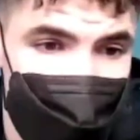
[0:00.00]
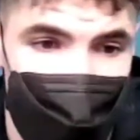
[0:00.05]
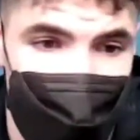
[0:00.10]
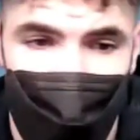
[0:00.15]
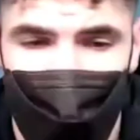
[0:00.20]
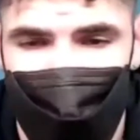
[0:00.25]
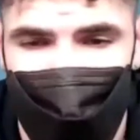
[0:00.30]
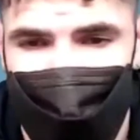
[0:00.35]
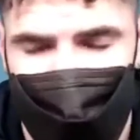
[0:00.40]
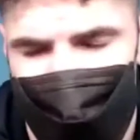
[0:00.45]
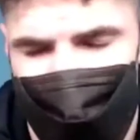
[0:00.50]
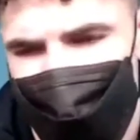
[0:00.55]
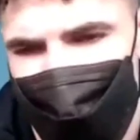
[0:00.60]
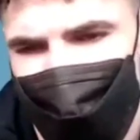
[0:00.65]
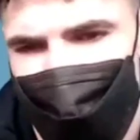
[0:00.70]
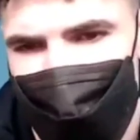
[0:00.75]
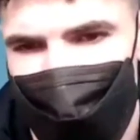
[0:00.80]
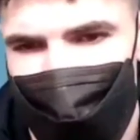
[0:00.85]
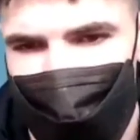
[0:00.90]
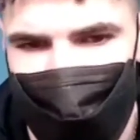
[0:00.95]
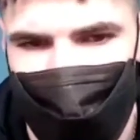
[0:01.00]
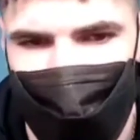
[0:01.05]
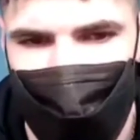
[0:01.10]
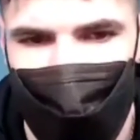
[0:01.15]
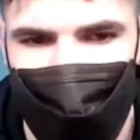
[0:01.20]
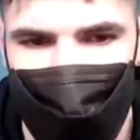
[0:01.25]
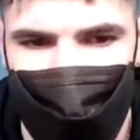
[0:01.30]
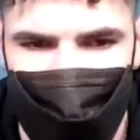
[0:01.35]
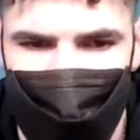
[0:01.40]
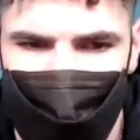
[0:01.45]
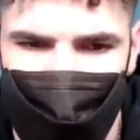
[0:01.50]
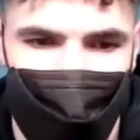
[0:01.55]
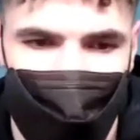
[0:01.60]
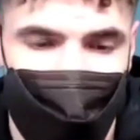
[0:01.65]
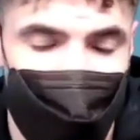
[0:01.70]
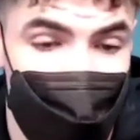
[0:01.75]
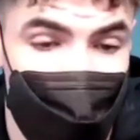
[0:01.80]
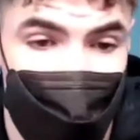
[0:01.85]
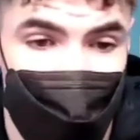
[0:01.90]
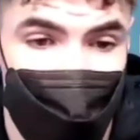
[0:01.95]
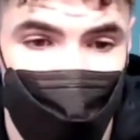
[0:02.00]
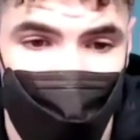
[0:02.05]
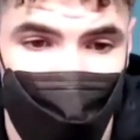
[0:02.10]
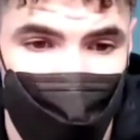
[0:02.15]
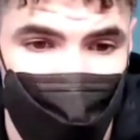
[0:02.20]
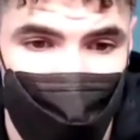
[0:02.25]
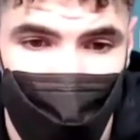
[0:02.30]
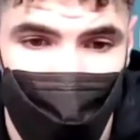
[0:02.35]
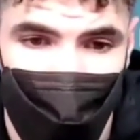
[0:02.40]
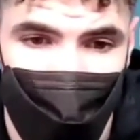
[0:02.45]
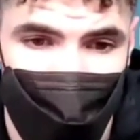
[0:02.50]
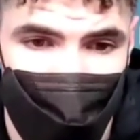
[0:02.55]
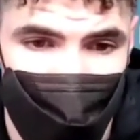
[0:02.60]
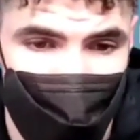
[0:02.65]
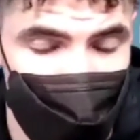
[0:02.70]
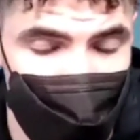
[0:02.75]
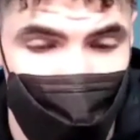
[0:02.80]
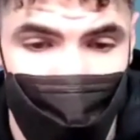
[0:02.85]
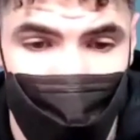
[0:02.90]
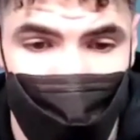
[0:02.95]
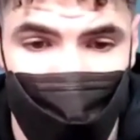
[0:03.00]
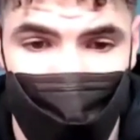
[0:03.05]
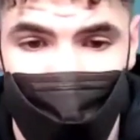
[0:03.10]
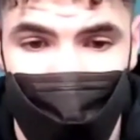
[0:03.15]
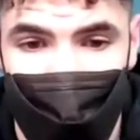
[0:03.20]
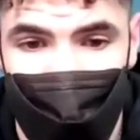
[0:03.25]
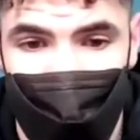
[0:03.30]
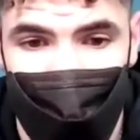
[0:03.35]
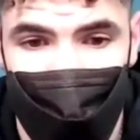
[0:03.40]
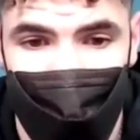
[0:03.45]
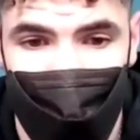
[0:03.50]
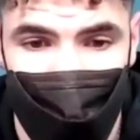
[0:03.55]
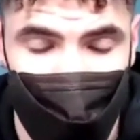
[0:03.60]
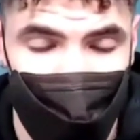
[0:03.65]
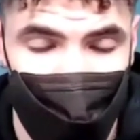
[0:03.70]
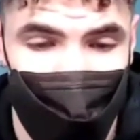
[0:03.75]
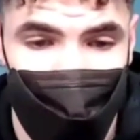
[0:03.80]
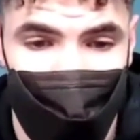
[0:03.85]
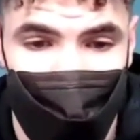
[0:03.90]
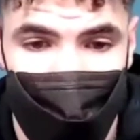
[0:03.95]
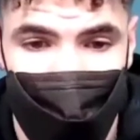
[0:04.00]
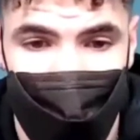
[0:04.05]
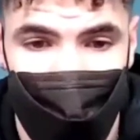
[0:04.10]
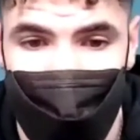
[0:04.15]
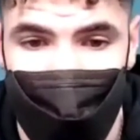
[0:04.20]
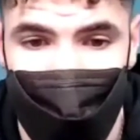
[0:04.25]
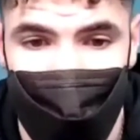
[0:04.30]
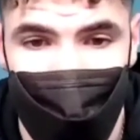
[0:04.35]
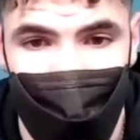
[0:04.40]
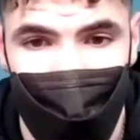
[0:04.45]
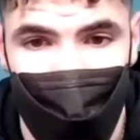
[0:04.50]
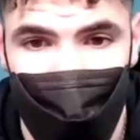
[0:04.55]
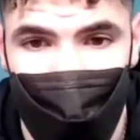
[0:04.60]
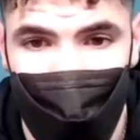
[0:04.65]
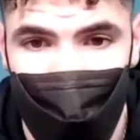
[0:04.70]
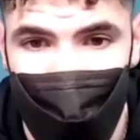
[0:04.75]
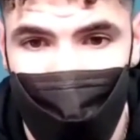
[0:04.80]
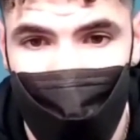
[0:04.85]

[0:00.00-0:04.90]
I always stick with it myself. I said, this is how I shoot. I'm confident in it. Feel good letting it go.